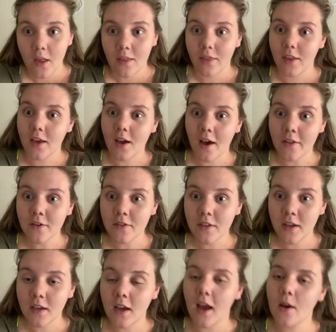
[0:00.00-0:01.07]
The other
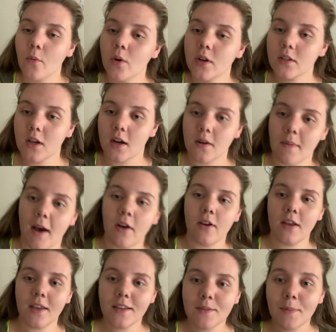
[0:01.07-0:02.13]
thing I want to talk about
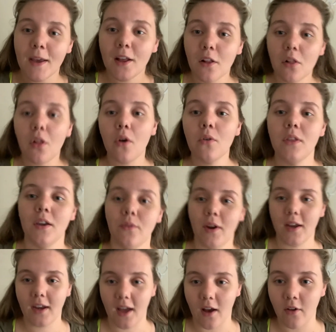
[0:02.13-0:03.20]
is my clothing
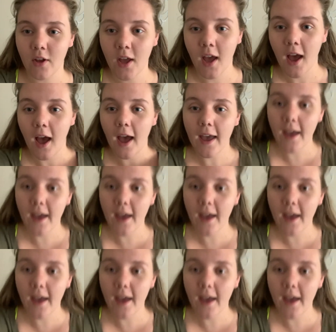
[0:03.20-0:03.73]
right now. I